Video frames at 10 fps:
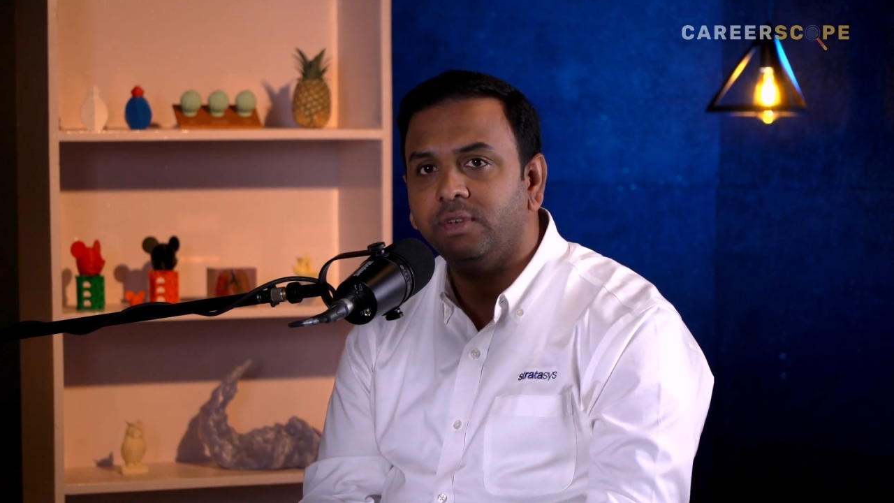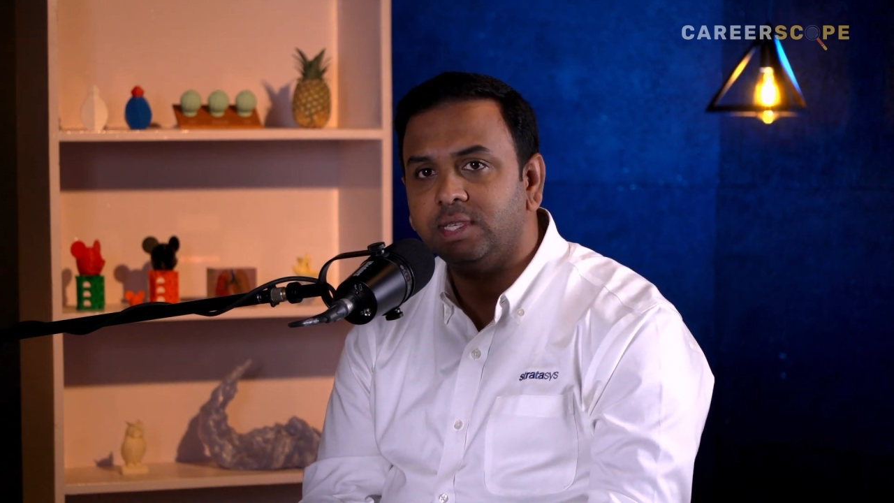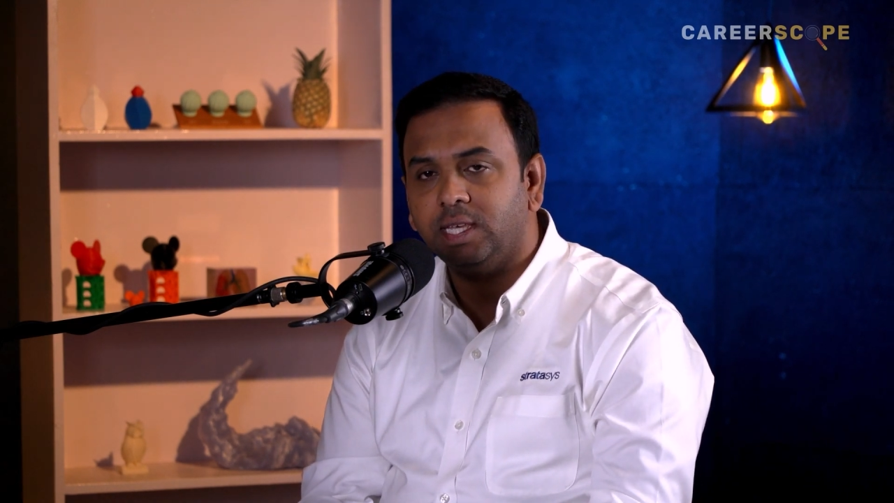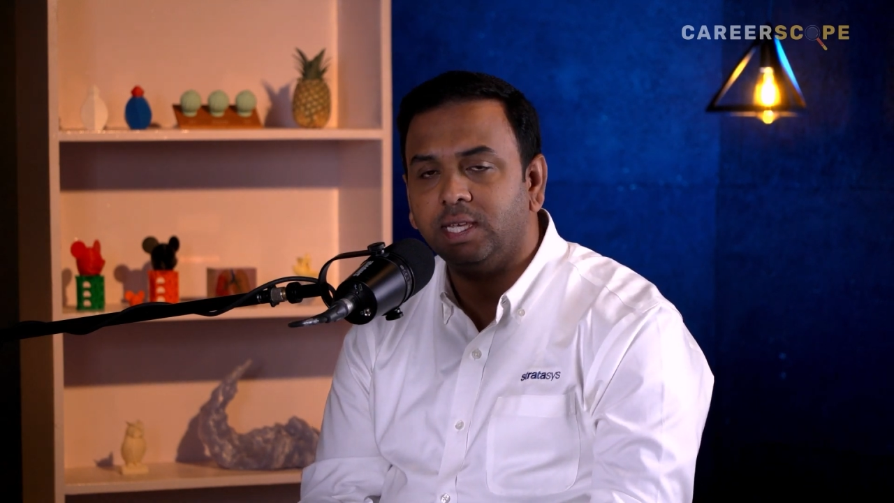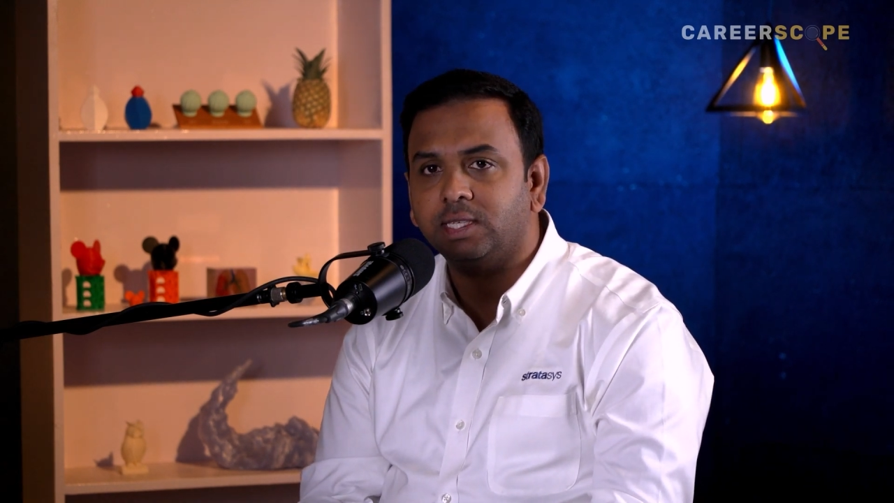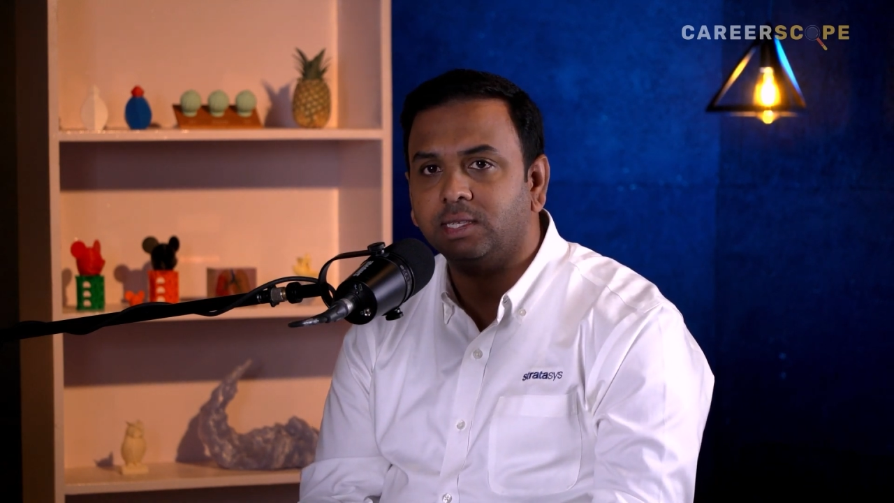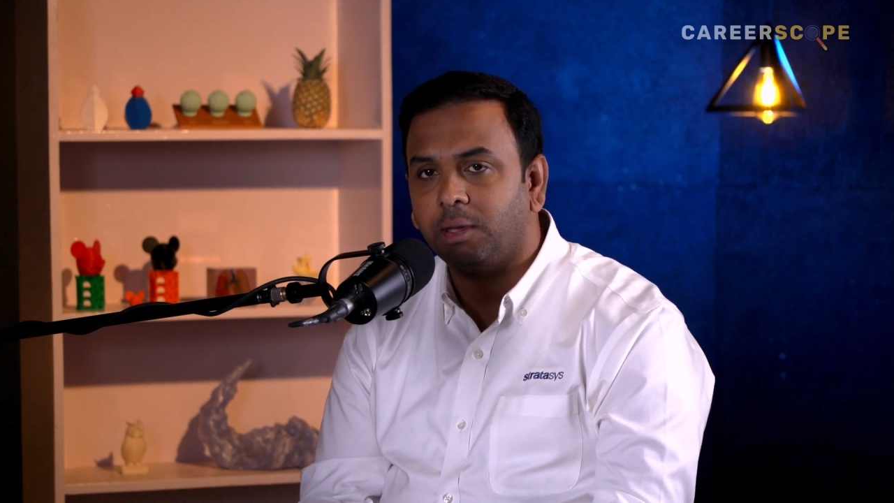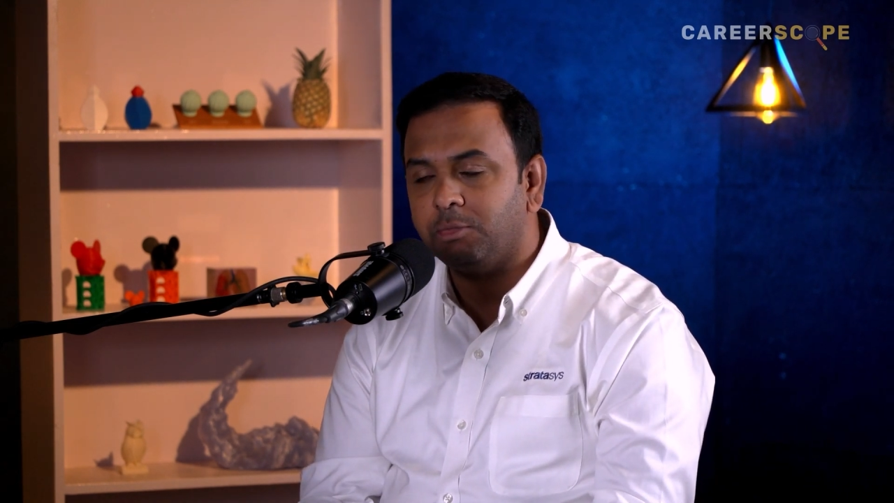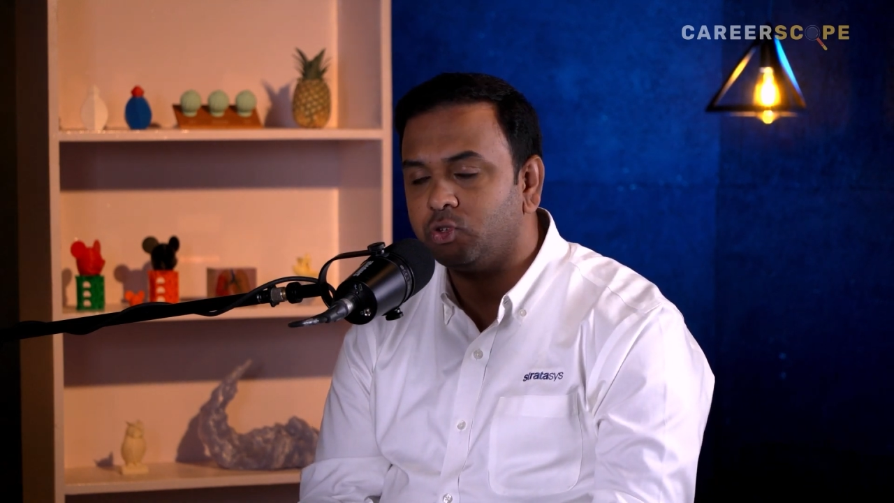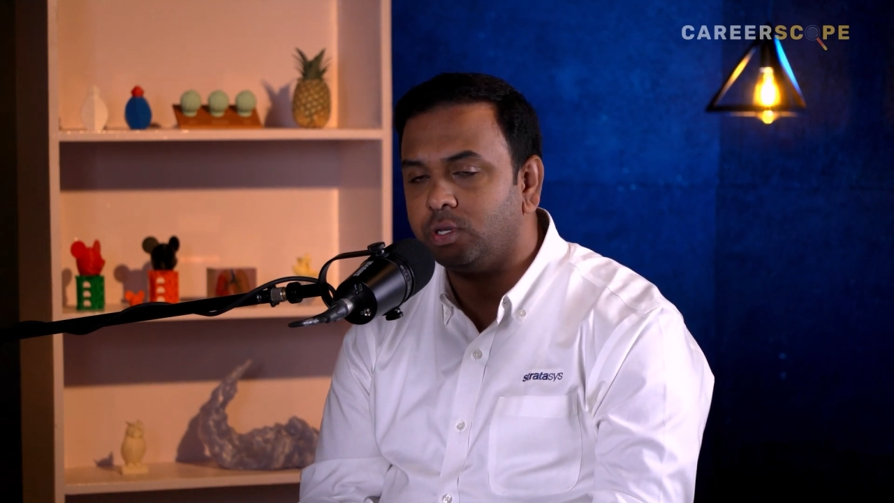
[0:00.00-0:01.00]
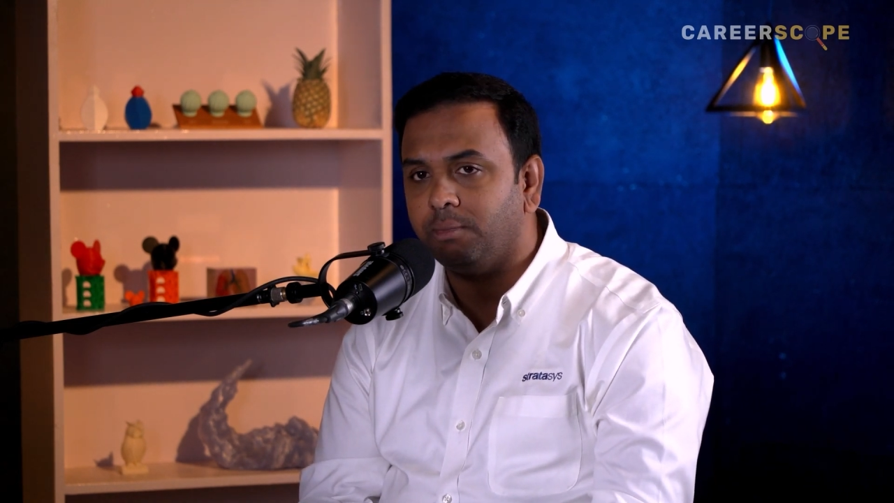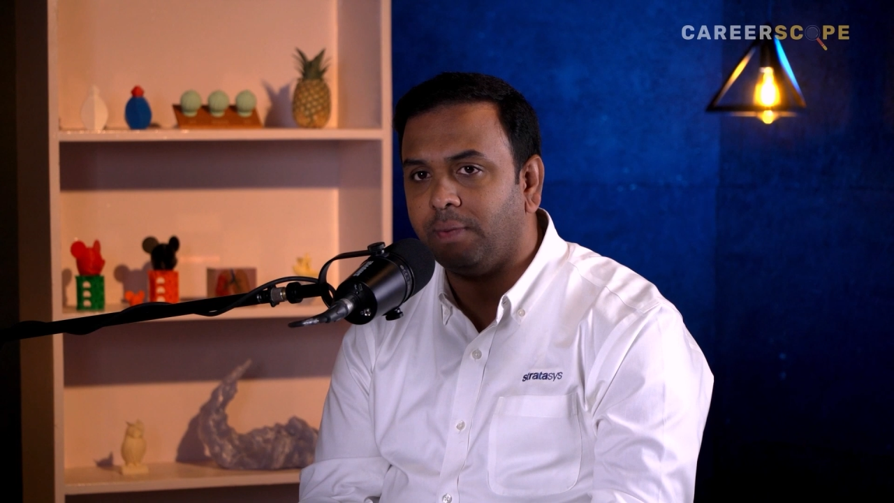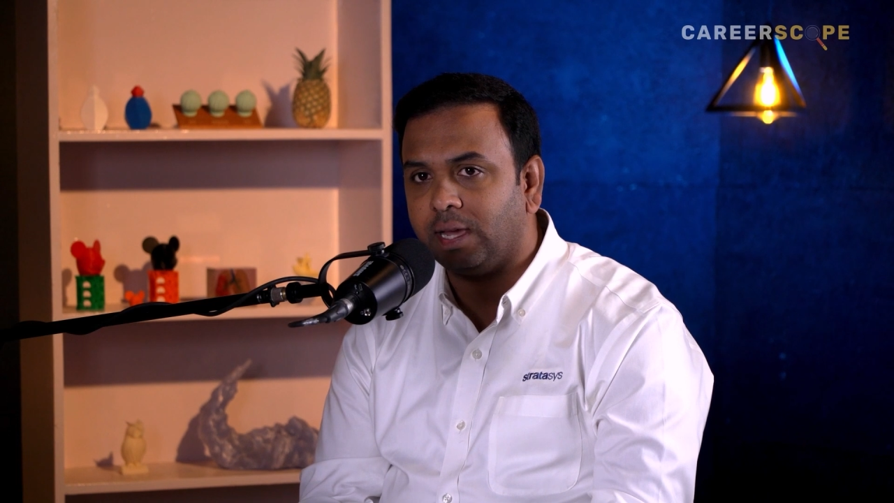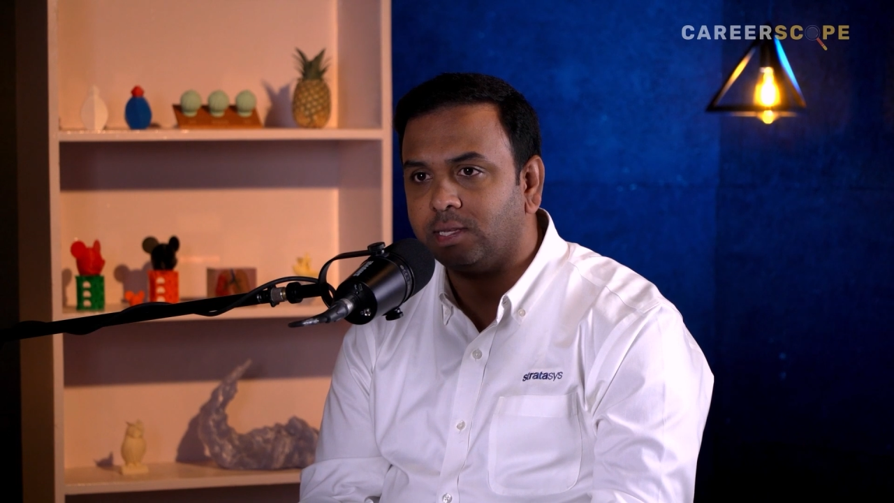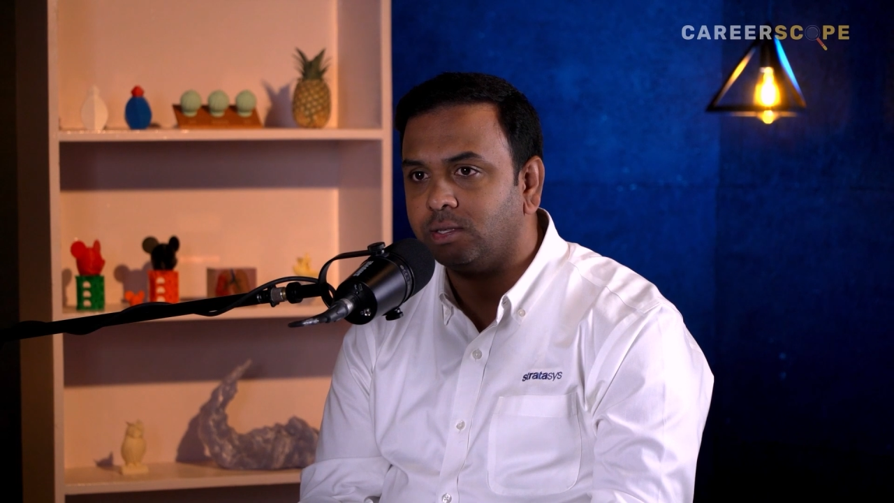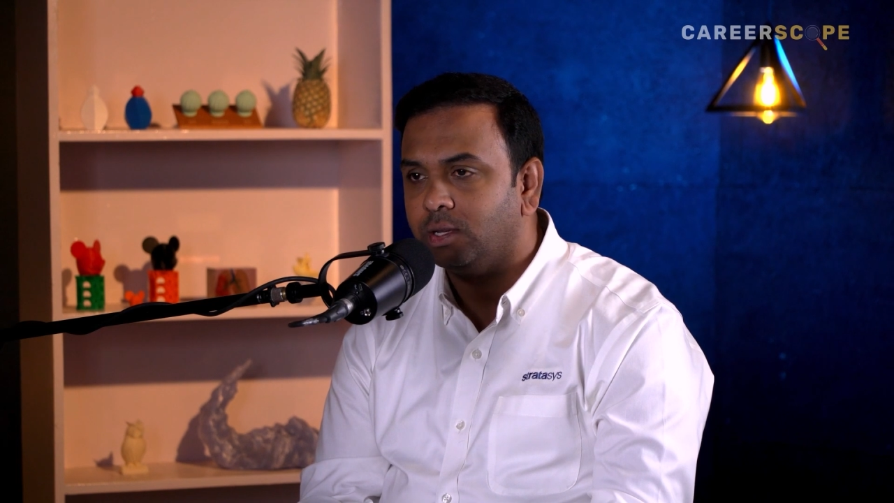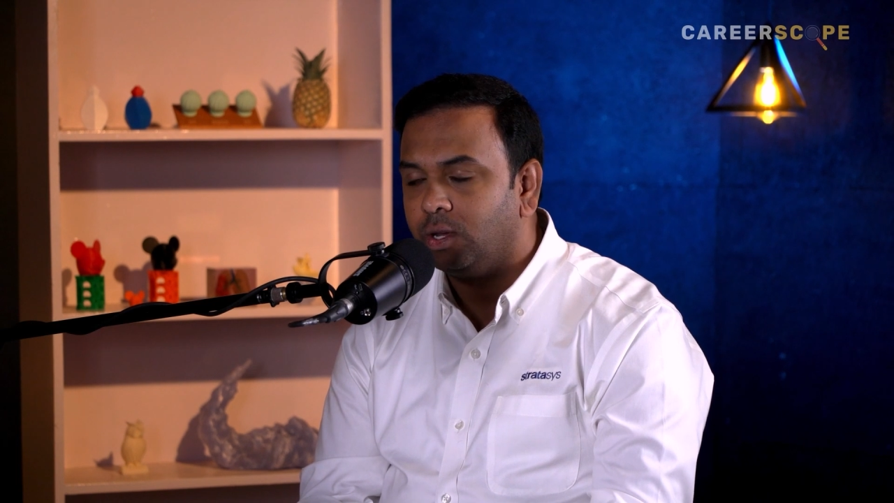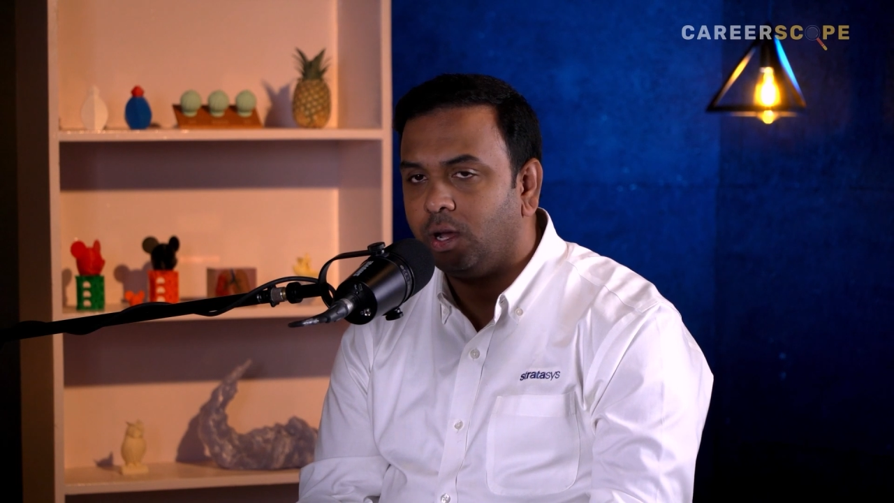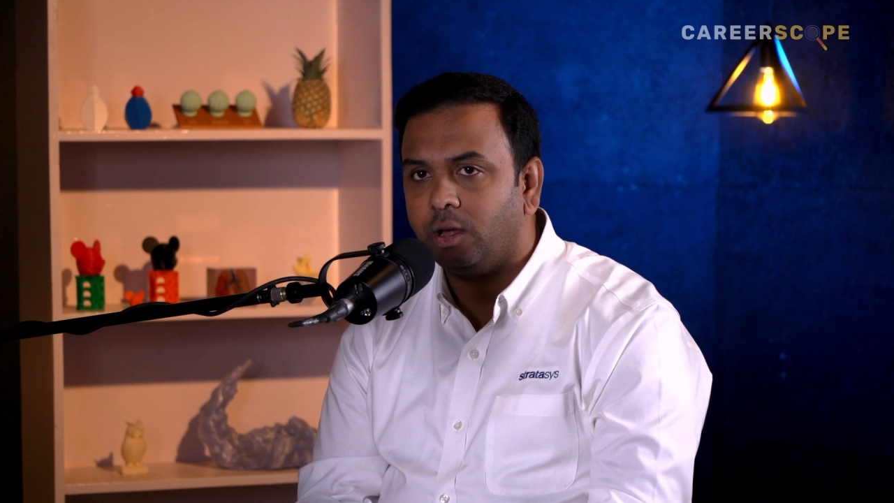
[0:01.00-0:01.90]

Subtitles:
physics, chemistry, maths,